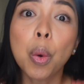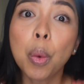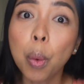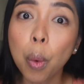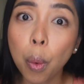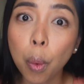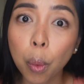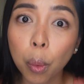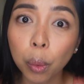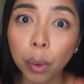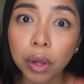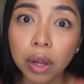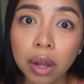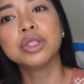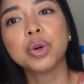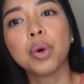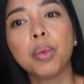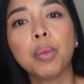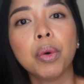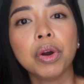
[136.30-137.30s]
cool.
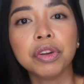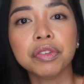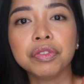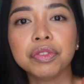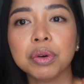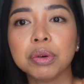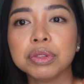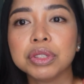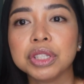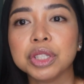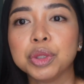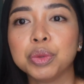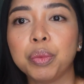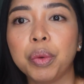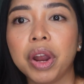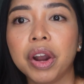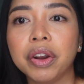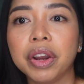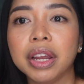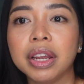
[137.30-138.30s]
So one of those is
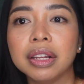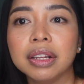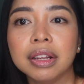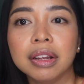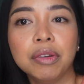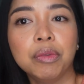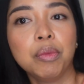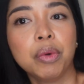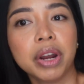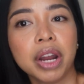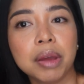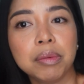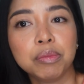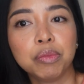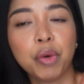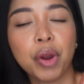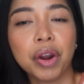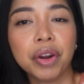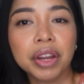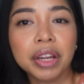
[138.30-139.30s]
wearing what I'm
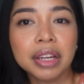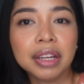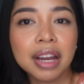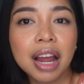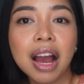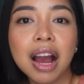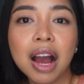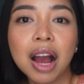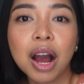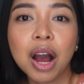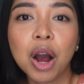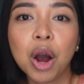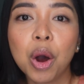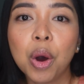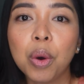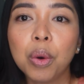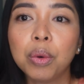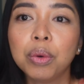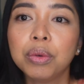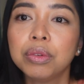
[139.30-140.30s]
wearing
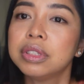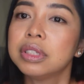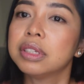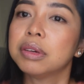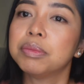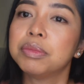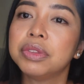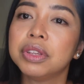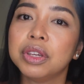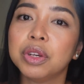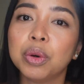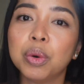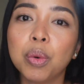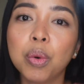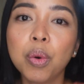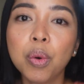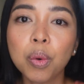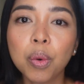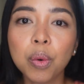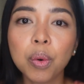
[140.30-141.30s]
now, something
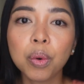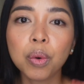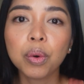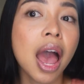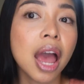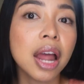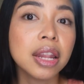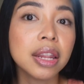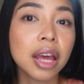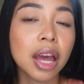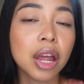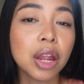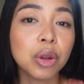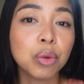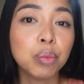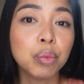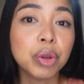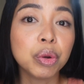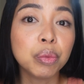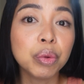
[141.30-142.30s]
cool. And then
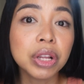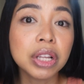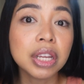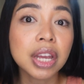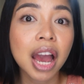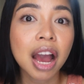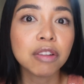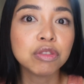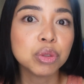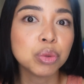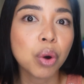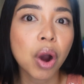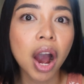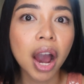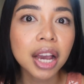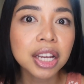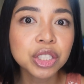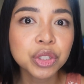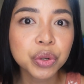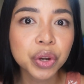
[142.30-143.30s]
we really have to
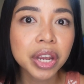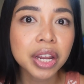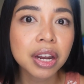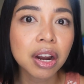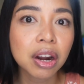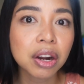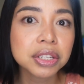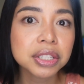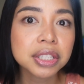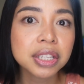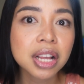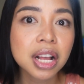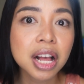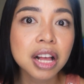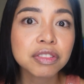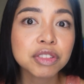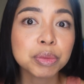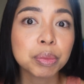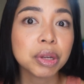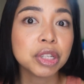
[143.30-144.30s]
hydrate
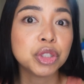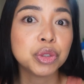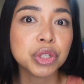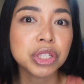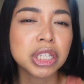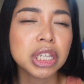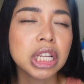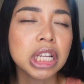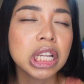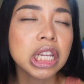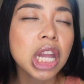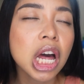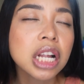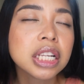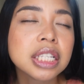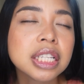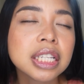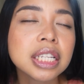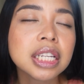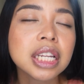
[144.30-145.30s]
ourselves by drinking
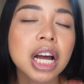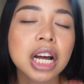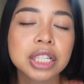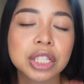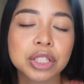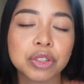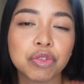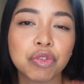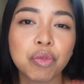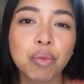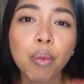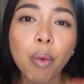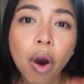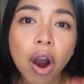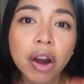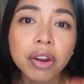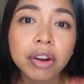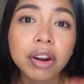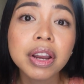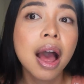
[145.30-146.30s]
lots and lots of
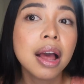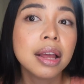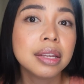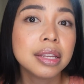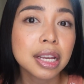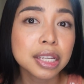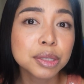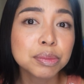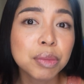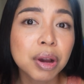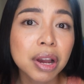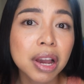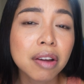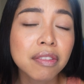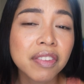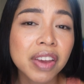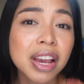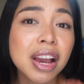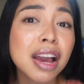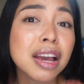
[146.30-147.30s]
water. Yes, mga
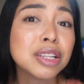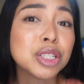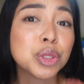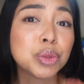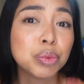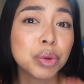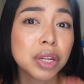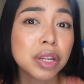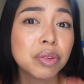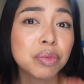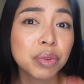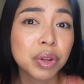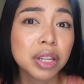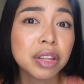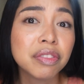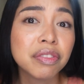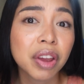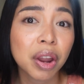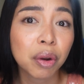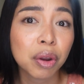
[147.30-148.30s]
Veyga, it's really, really
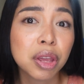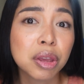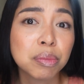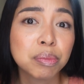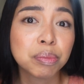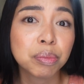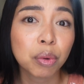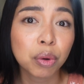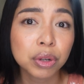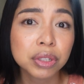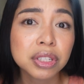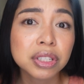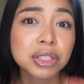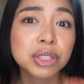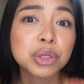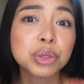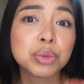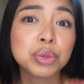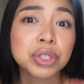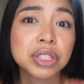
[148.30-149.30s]
very important
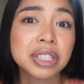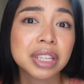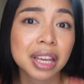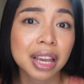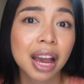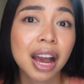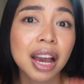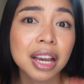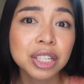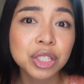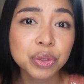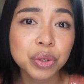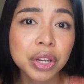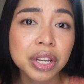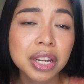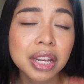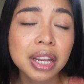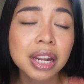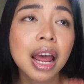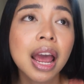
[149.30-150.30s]
to stay
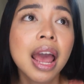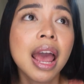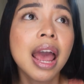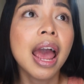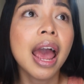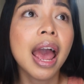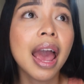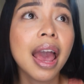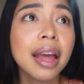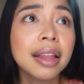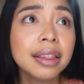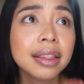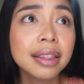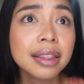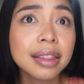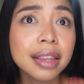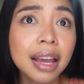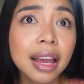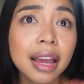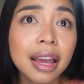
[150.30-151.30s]
hydrated.
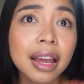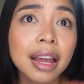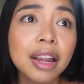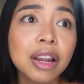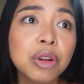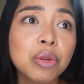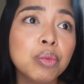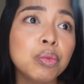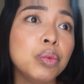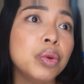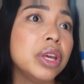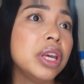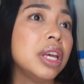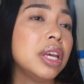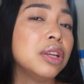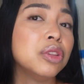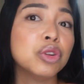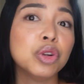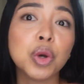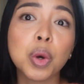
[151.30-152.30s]
And then we
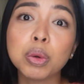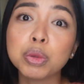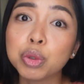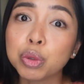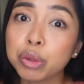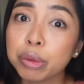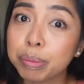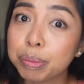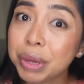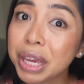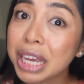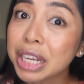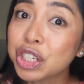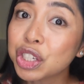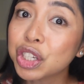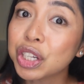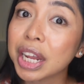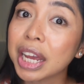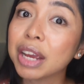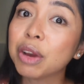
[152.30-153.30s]
either go to the
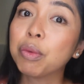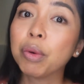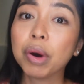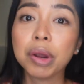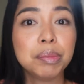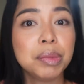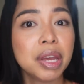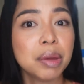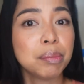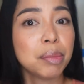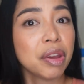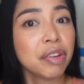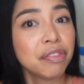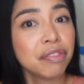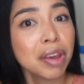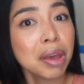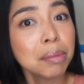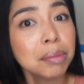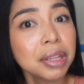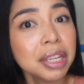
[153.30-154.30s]
beach, like what me and my
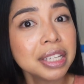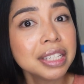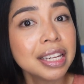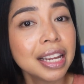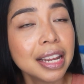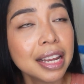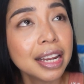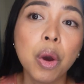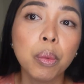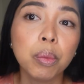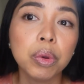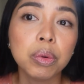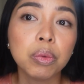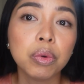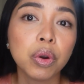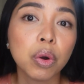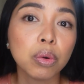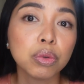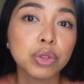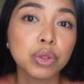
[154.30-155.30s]
family did. We
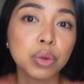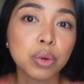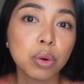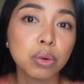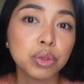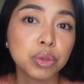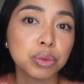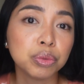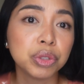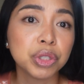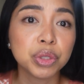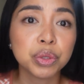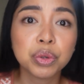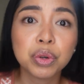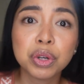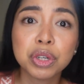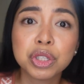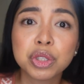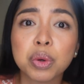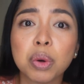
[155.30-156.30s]
would also go to
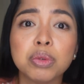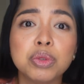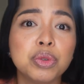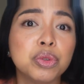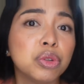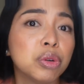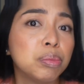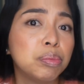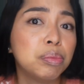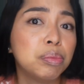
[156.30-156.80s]
resorts, go to the